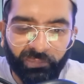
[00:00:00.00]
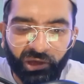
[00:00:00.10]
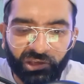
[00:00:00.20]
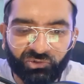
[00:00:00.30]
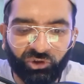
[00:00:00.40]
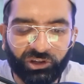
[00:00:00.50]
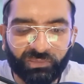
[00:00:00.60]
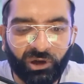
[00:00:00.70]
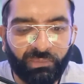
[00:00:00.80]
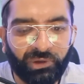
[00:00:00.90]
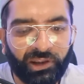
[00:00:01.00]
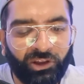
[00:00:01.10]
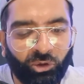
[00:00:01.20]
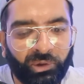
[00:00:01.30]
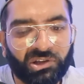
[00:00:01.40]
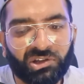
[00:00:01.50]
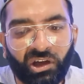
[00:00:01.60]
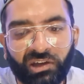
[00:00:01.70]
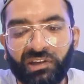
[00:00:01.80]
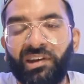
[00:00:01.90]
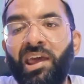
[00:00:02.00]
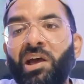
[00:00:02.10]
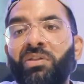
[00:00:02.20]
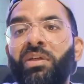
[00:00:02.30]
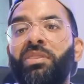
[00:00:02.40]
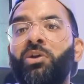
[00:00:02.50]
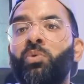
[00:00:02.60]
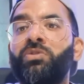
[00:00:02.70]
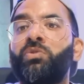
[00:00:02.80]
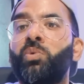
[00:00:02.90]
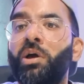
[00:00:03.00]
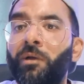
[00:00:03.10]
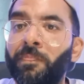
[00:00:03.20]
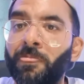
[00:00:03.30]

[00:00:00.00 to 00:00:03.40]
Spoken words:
purse strings might be a little bit tighter now than they once were,